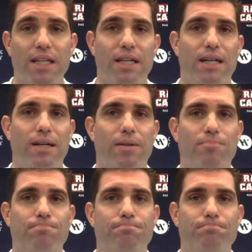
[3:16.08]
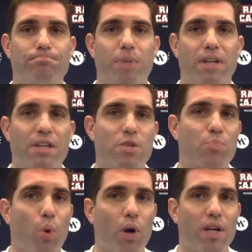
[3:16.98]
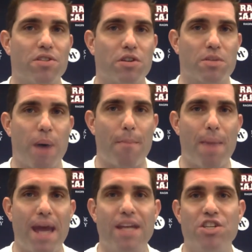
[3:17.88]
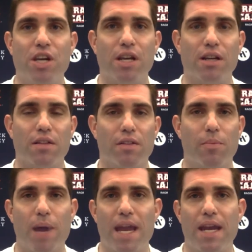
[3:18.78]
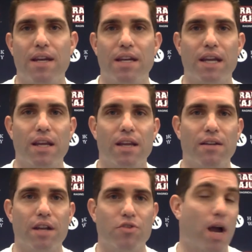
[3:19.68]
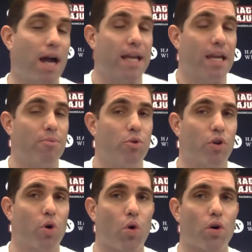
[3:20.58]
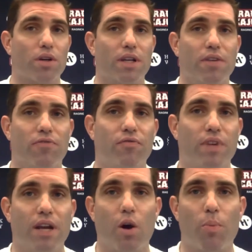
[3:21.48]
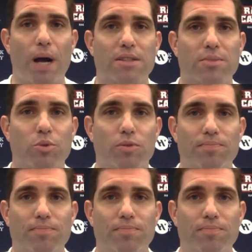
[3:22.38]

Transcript: But at this point, it's just about managing the pain and trying to get him to the court if at all possible.